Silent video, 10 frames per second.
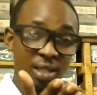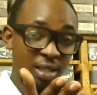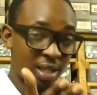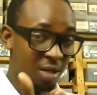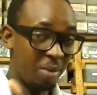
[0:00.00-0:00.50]

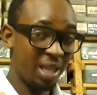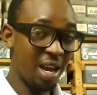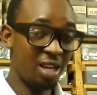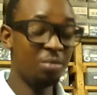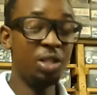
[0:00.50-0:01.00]
set by the
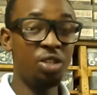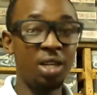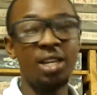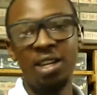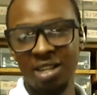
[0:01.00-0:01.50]

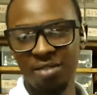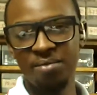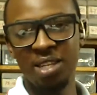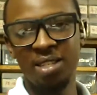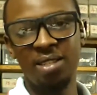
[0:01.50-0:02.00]
administrator in
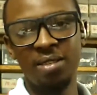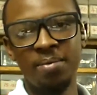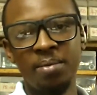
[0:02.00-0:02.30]
advance.